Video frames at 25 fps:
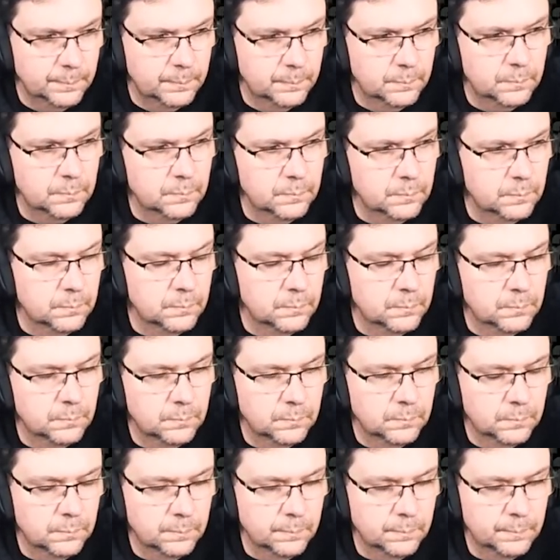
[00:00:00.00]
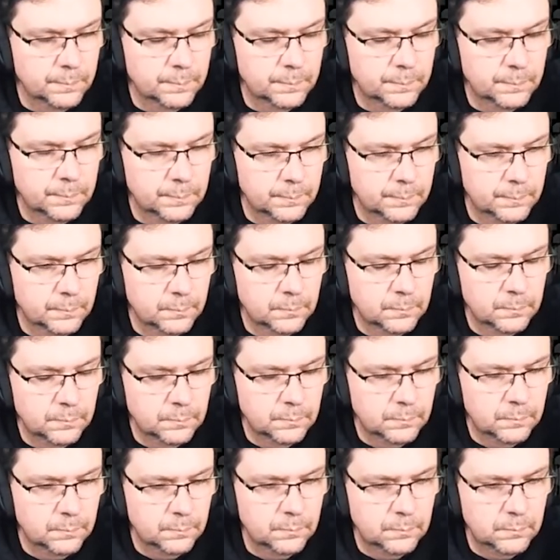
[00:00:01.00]
you have to deal with tasks slowly,
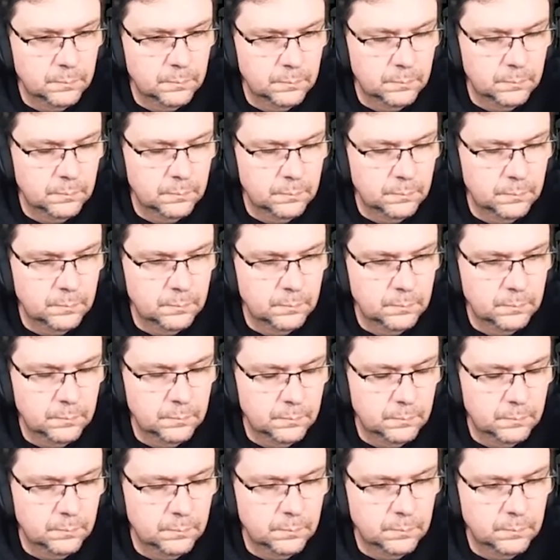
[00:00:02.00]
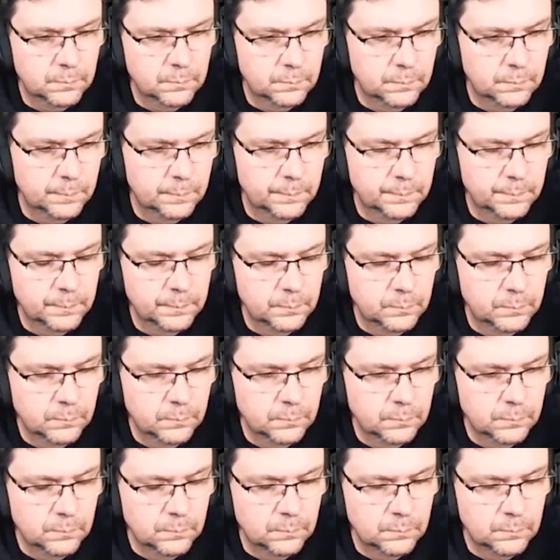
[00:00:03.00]
bit by bit. And I think that
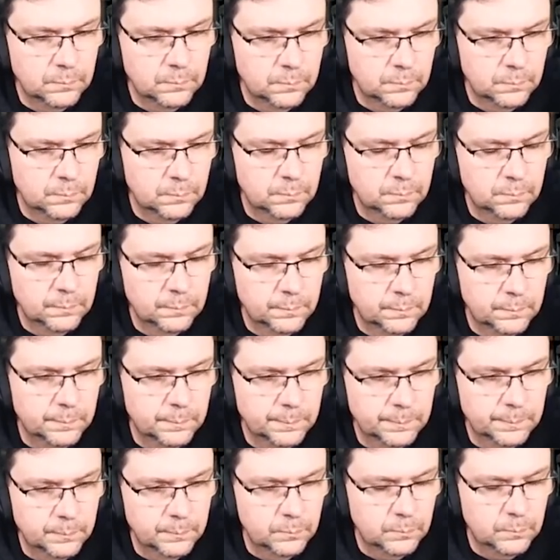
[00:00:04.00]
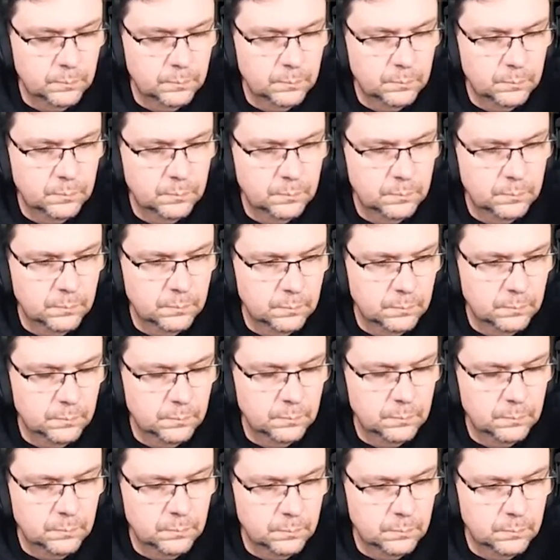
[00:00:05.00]
is what I enjoy
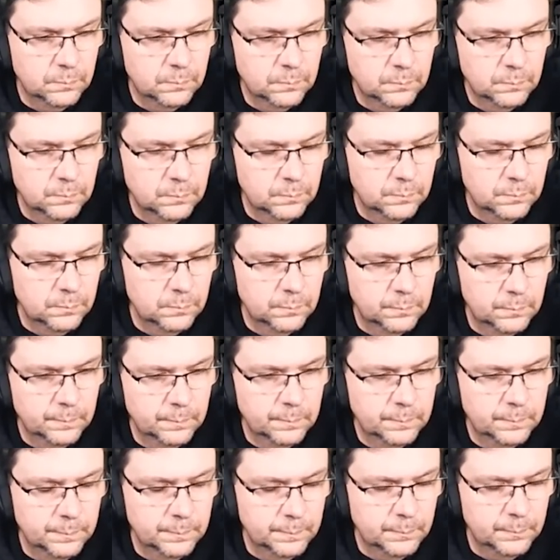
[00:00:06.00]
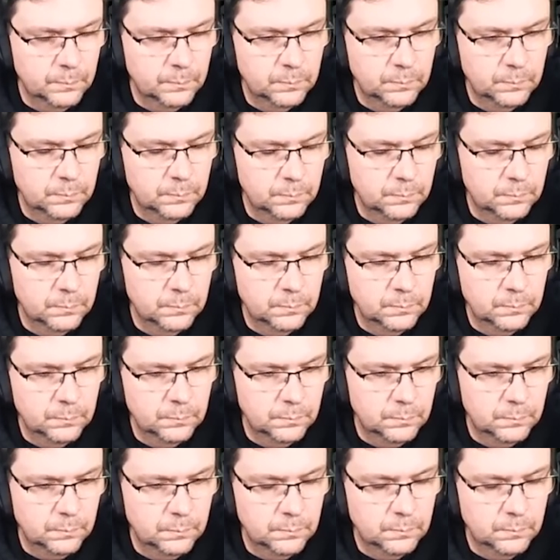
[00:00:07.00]
most when I'm playing DayZ.
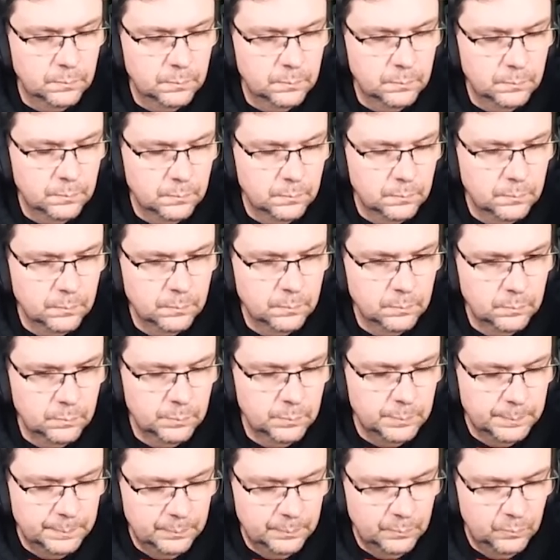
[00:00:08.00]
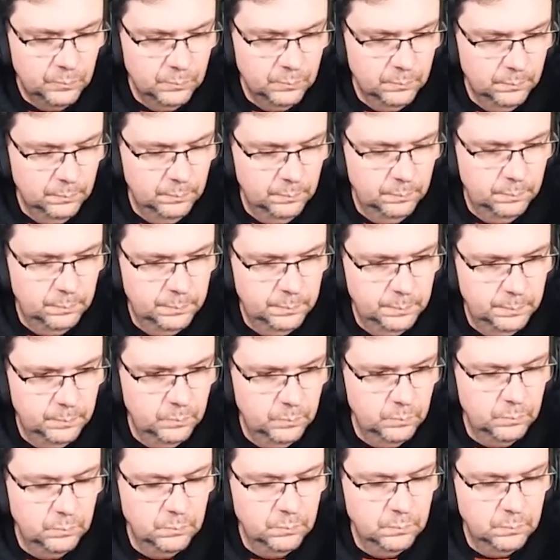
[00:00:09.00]
Um, just that slow,
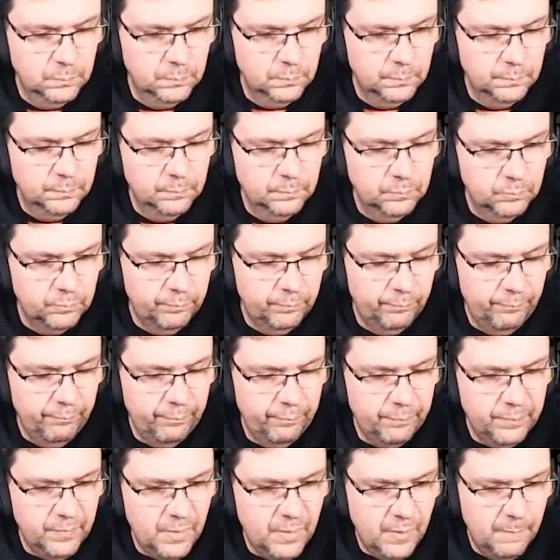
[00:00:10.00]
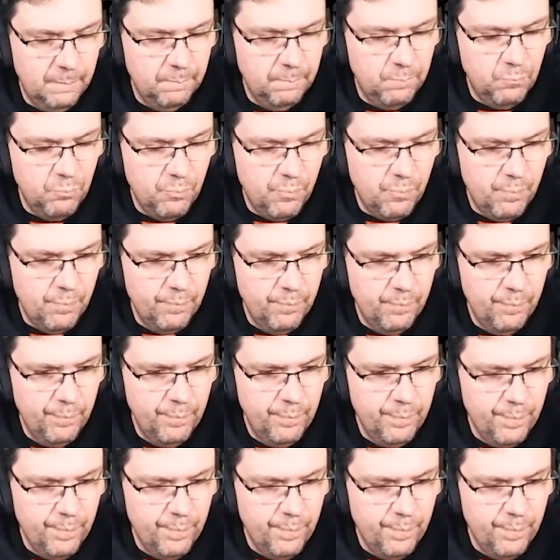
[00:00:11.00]
progressive experience of gathering